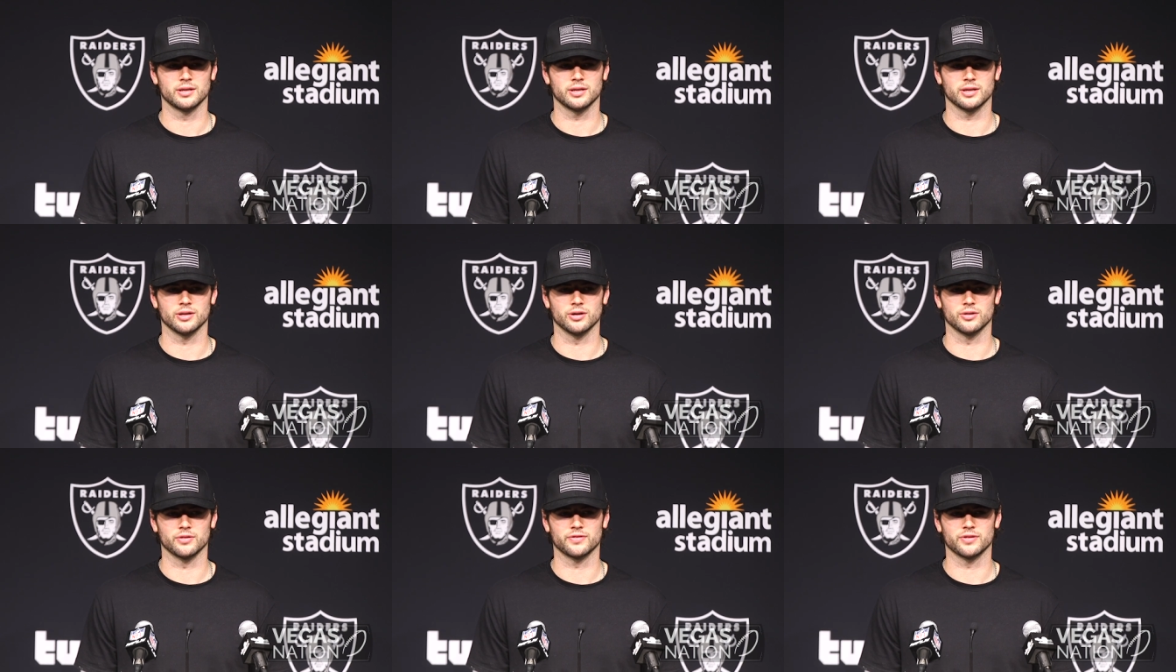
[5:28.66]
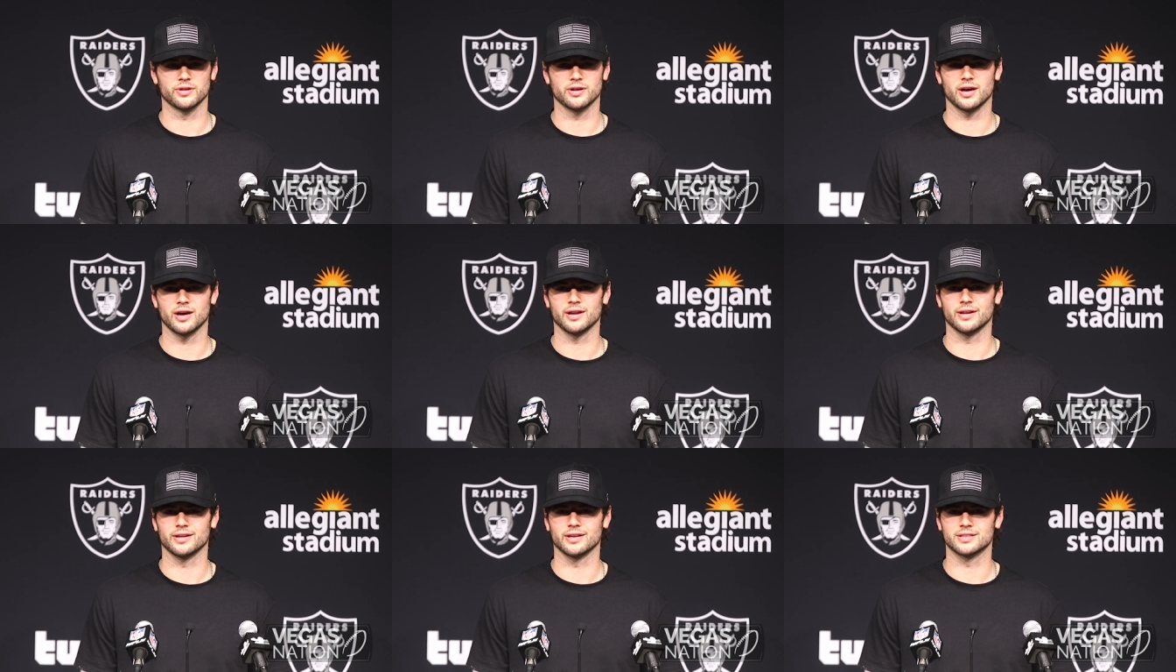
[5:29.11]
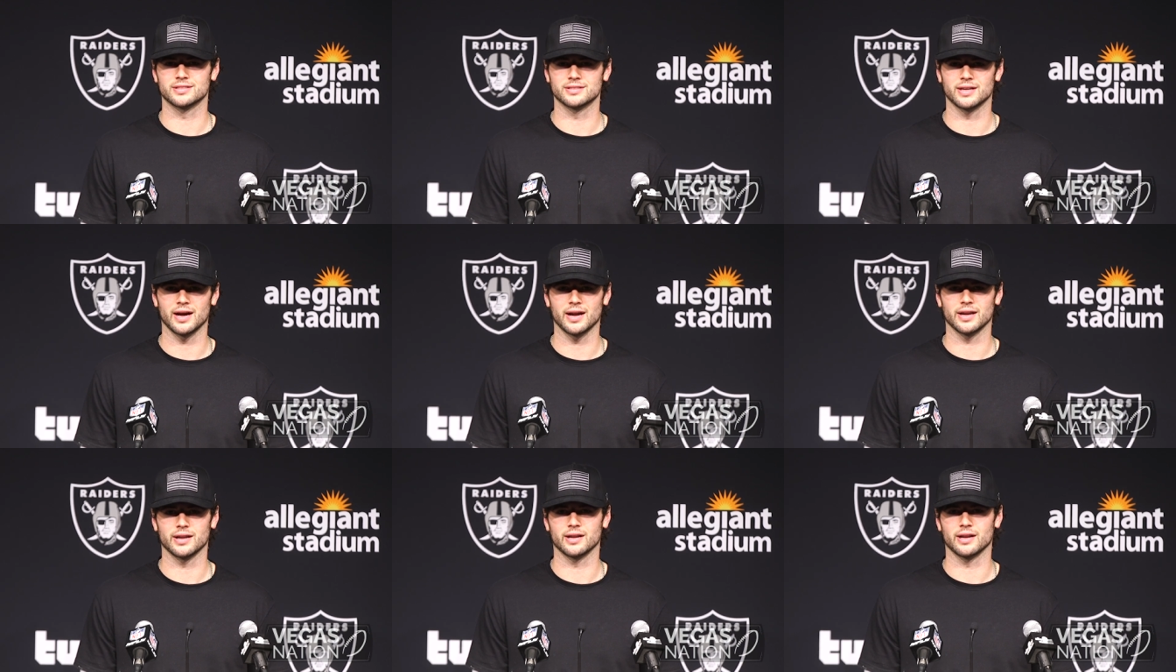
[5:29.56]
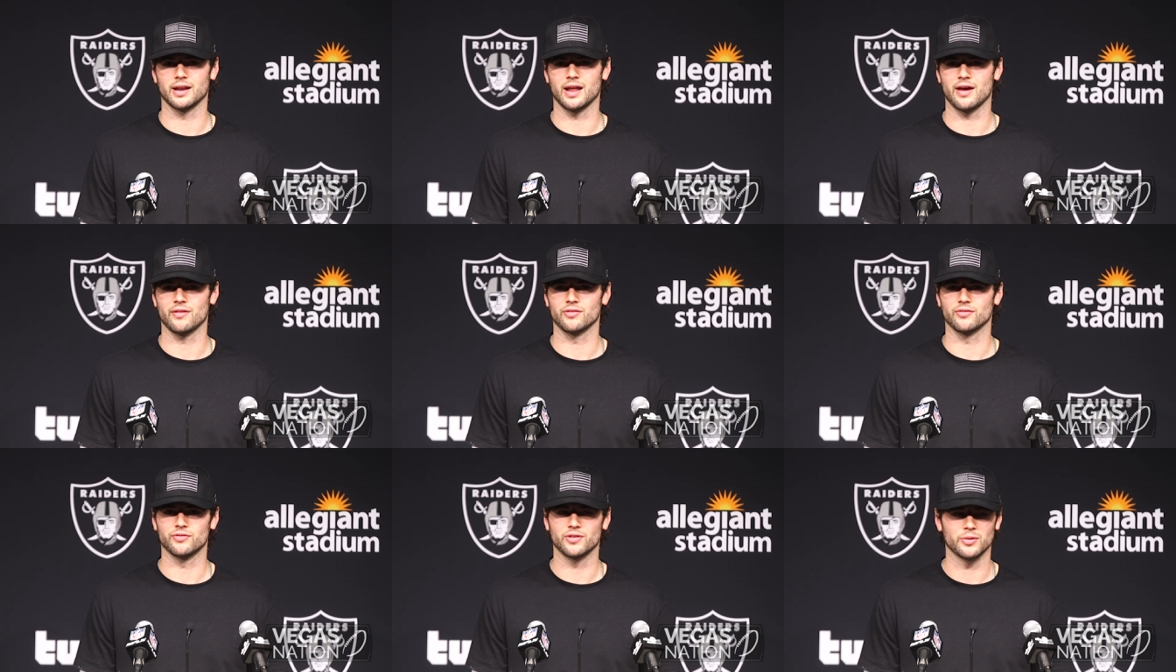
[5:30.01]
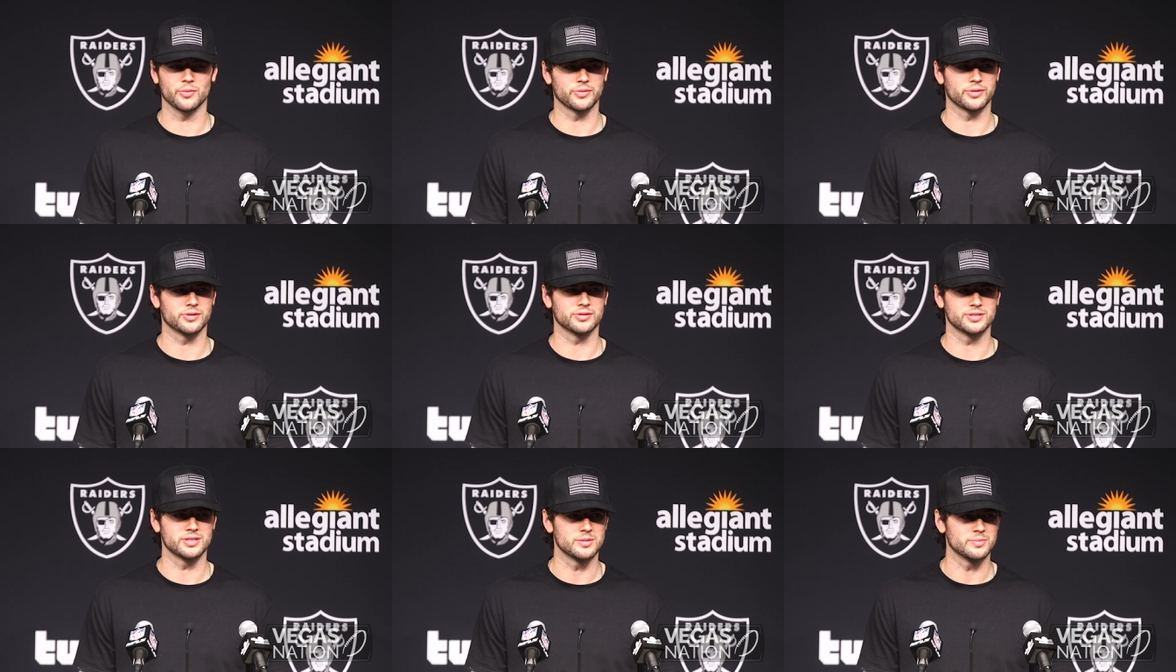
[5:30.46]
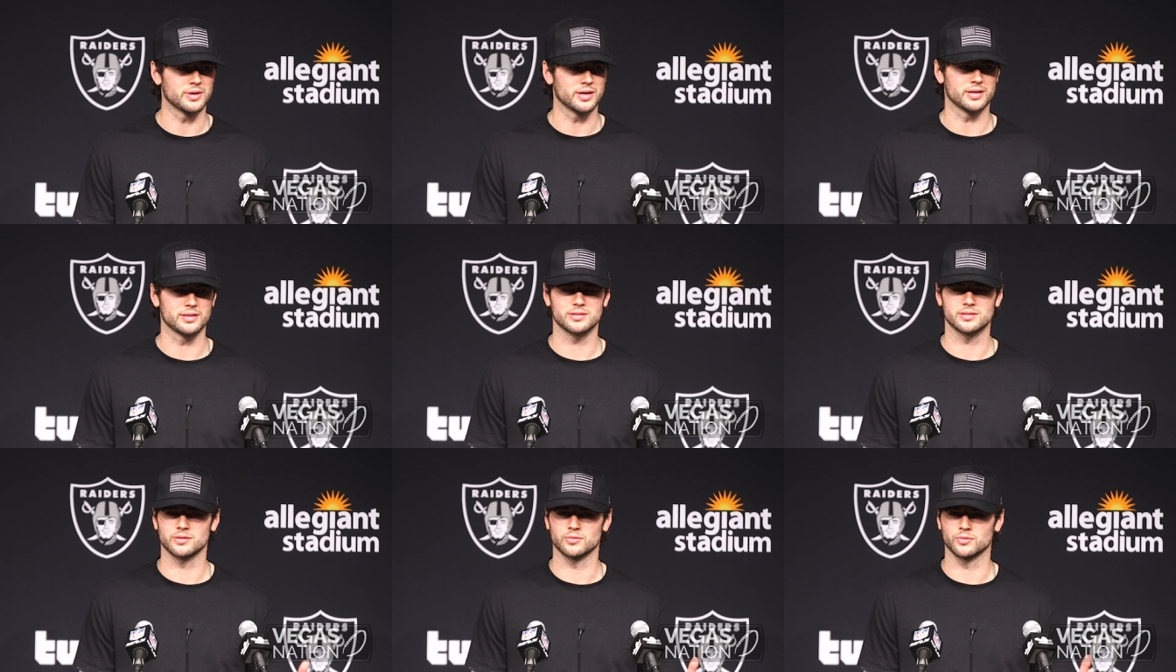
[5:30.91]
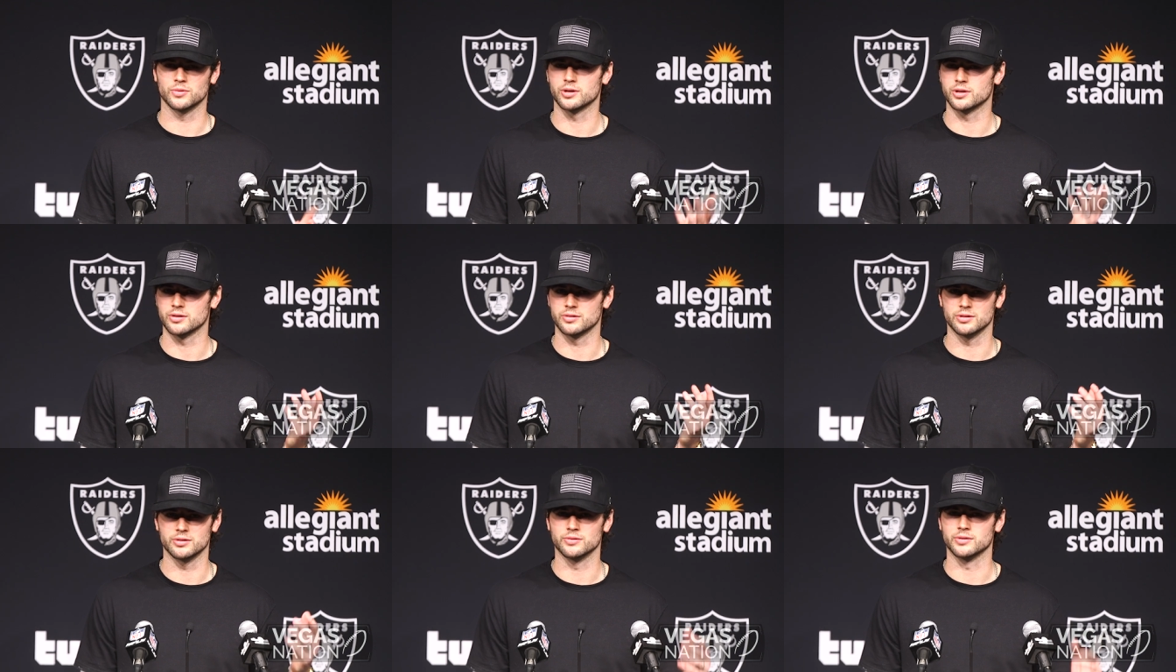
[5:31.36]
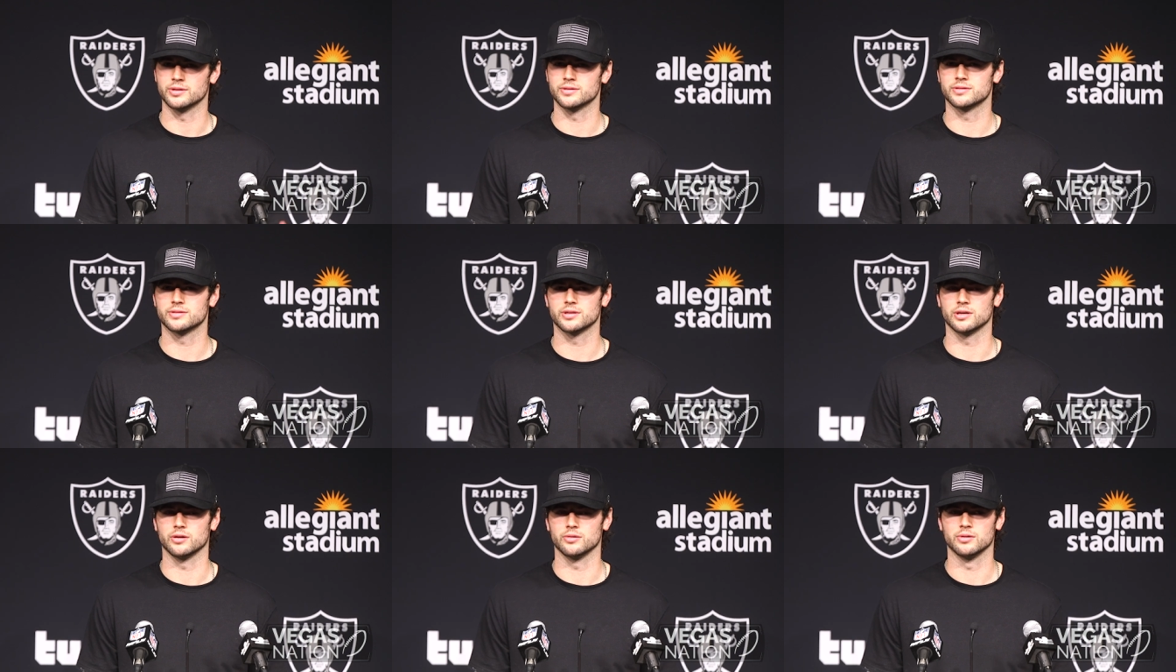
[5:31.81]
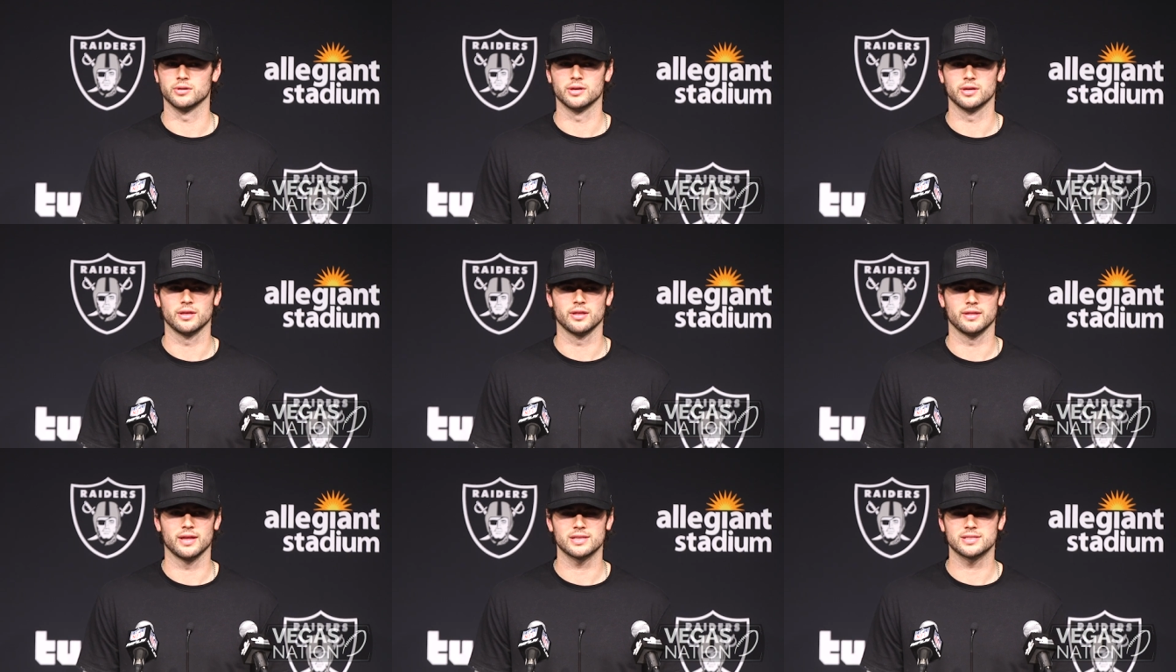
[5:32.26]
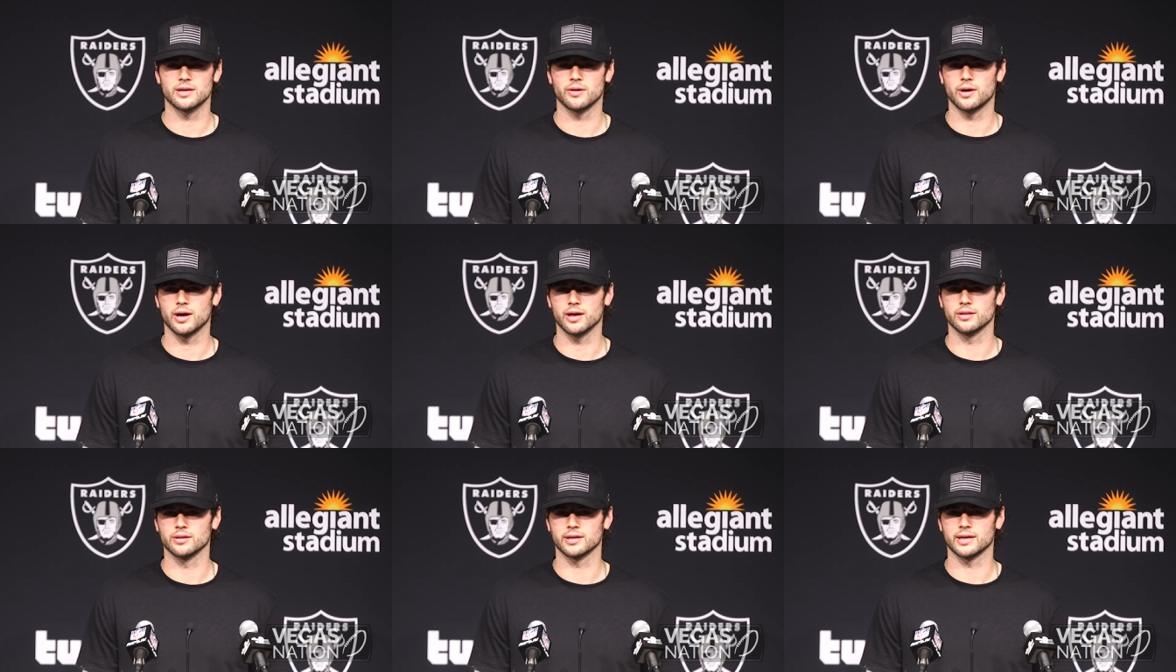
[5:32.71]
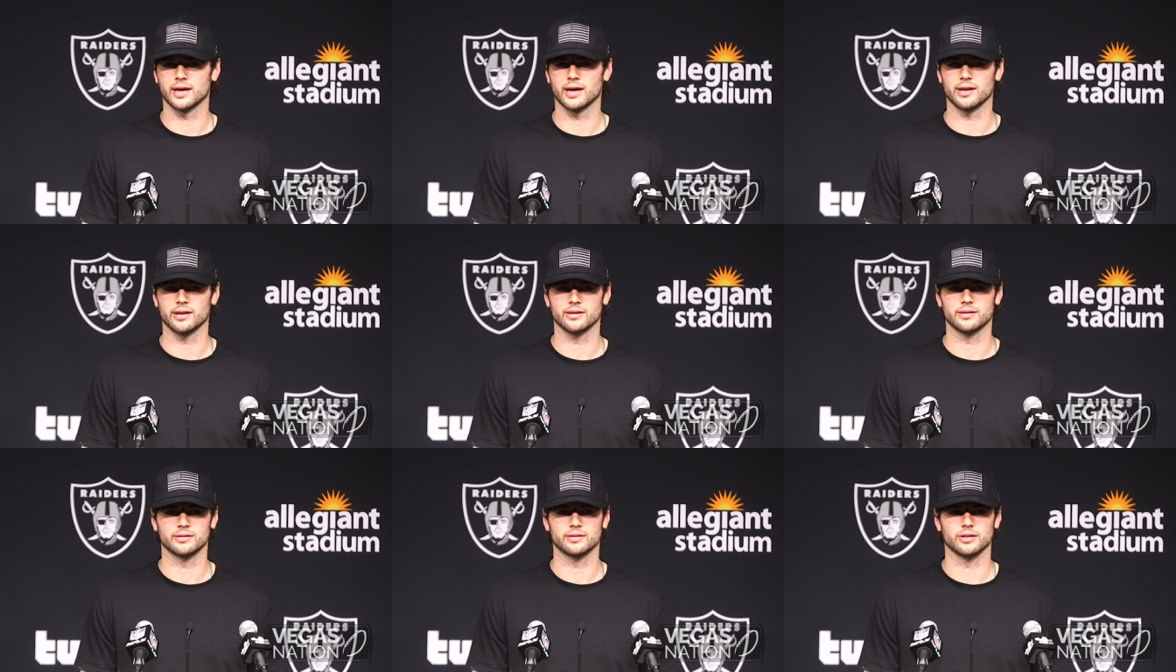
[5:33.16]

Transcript: you know, if you're not excited and having fun with your teammates, then what are you doing? So that's how I look at it.